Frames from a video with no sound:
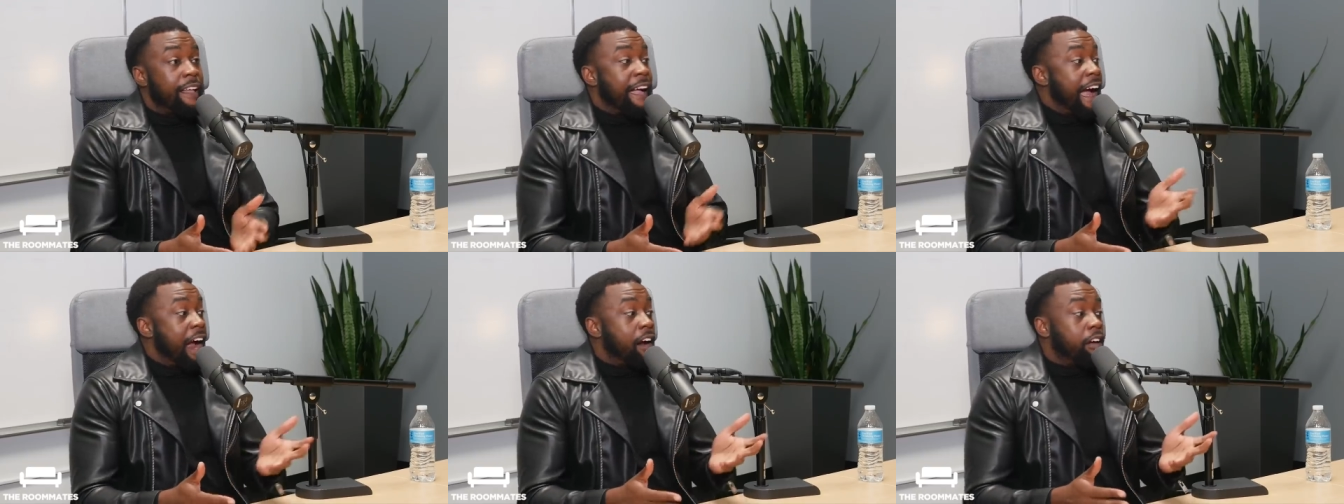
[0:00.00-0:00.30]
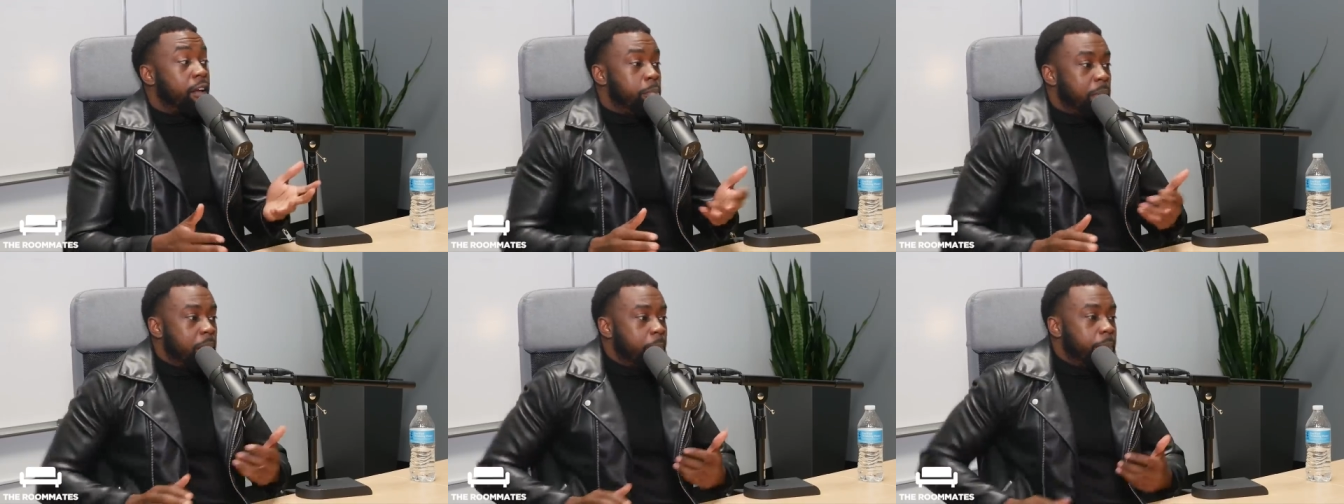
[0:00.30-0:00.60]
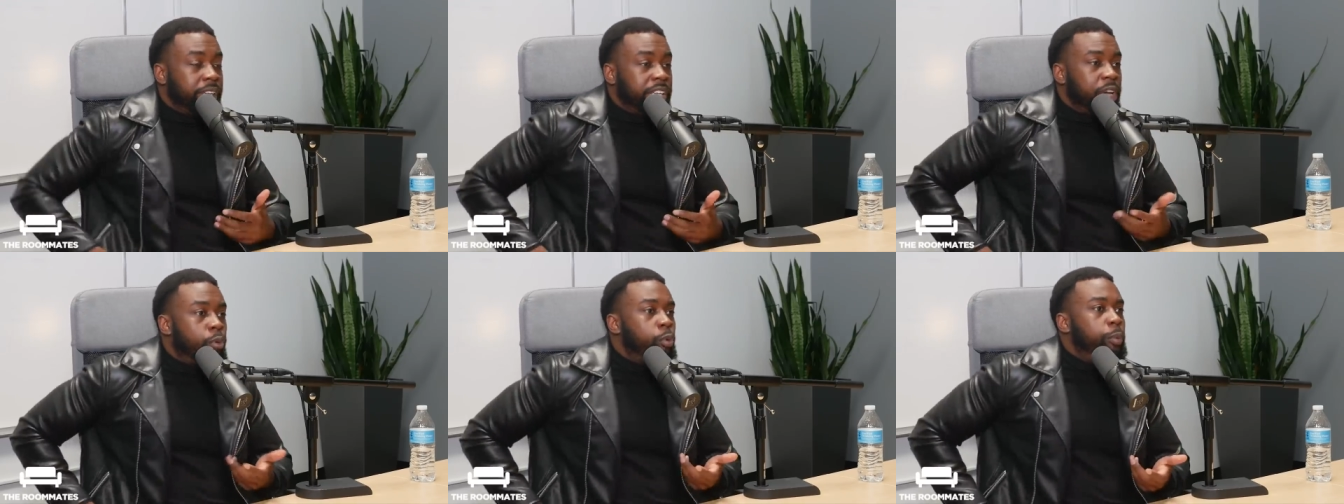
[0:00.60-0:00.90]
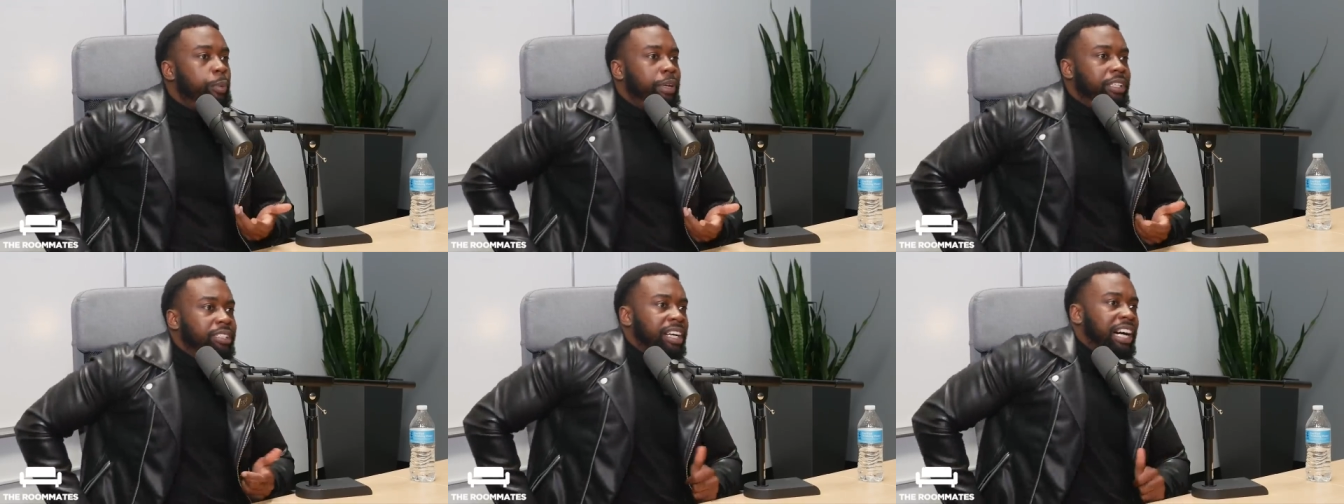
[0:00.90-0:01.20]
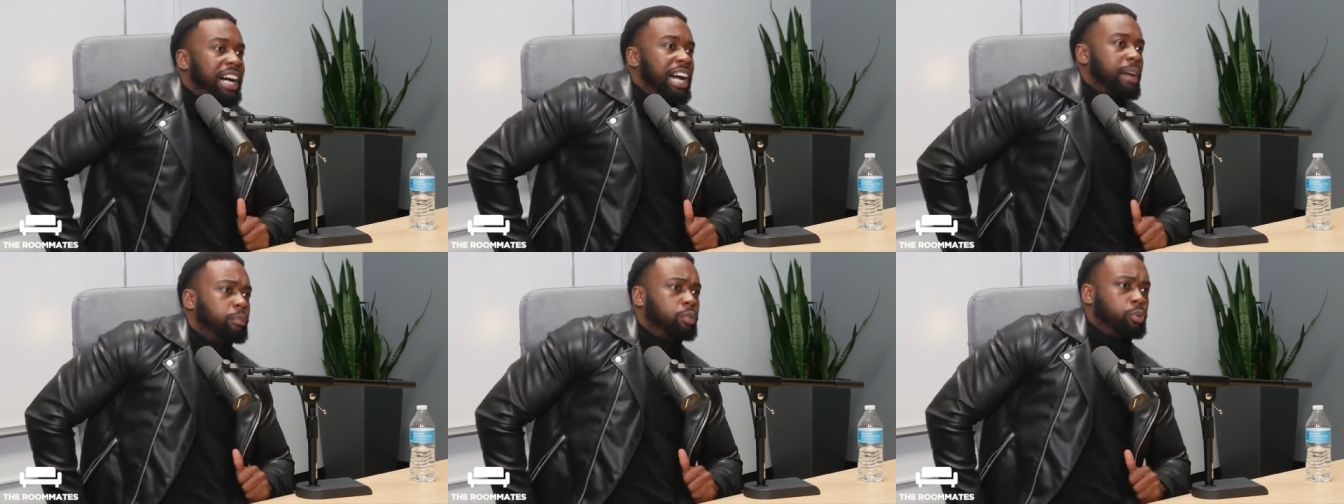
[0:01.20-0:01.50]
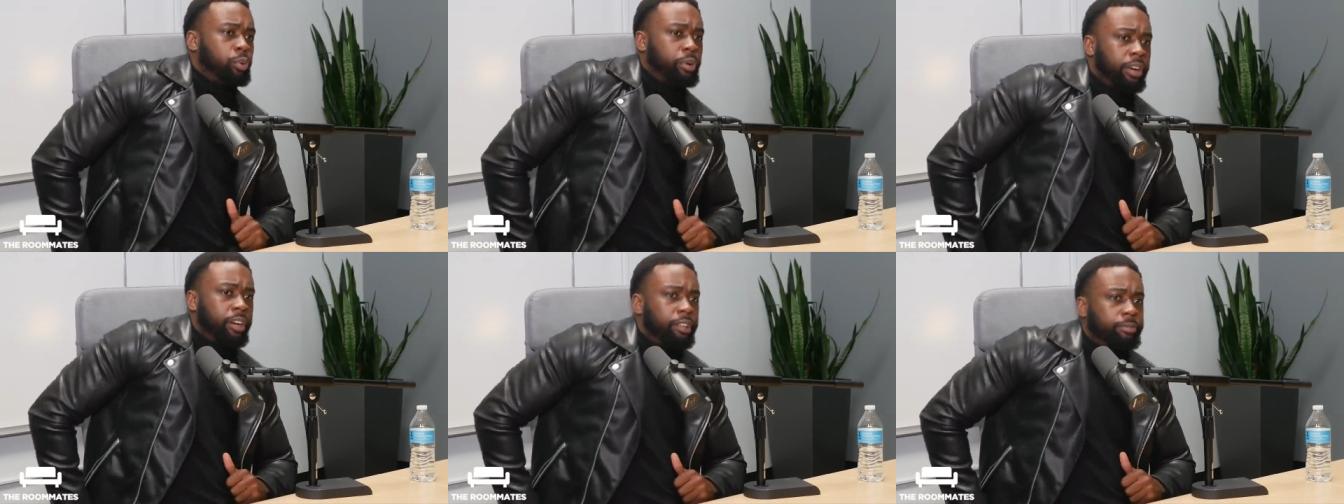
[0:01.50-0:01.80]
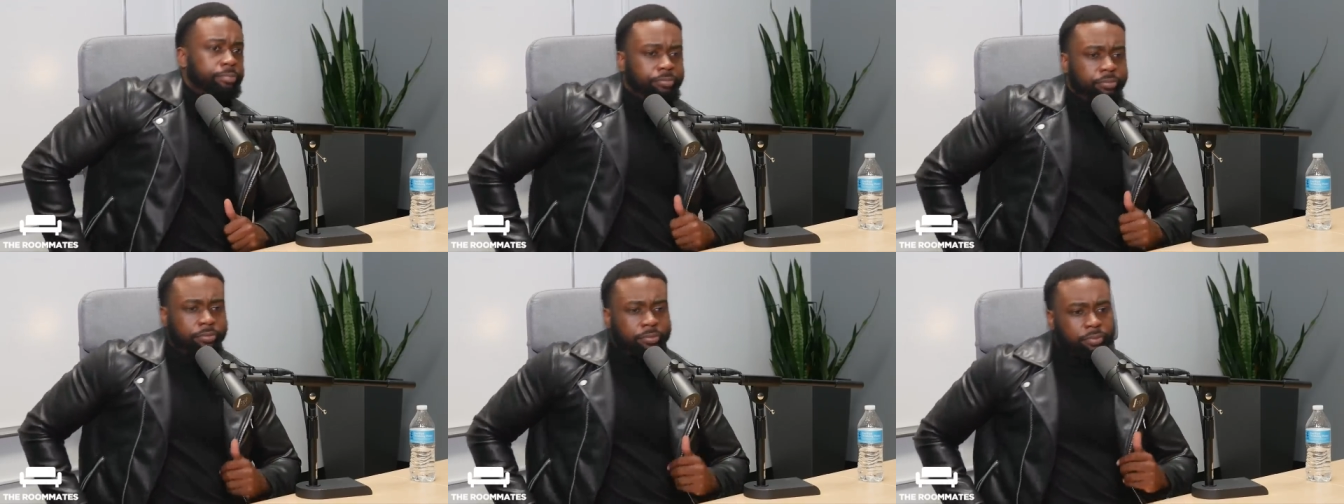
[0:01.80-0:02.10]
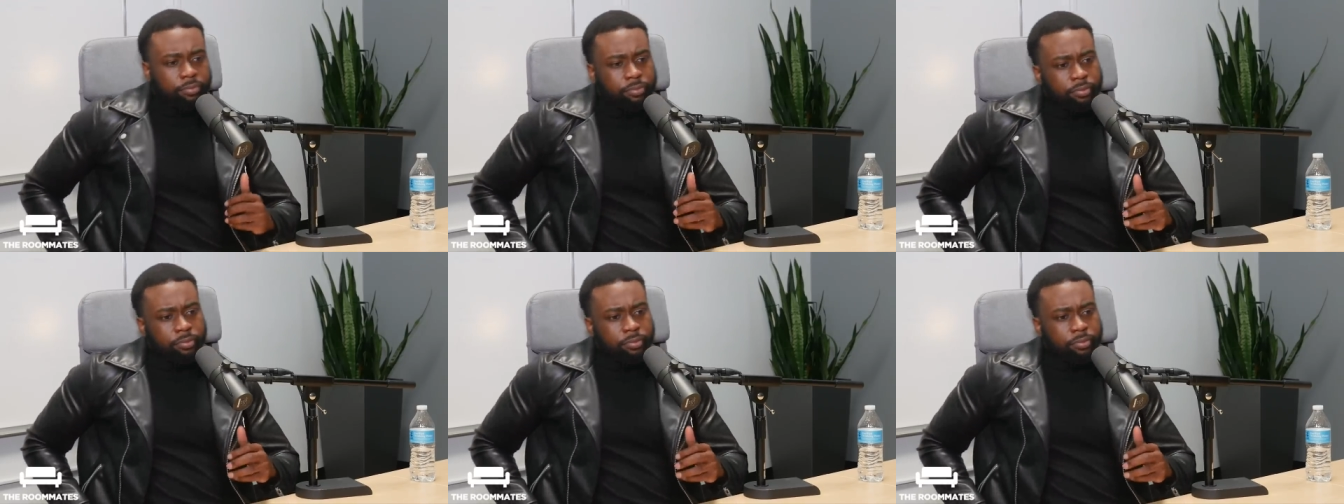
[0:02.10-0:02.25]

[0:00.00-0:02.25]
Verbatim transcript: I remember there would be times where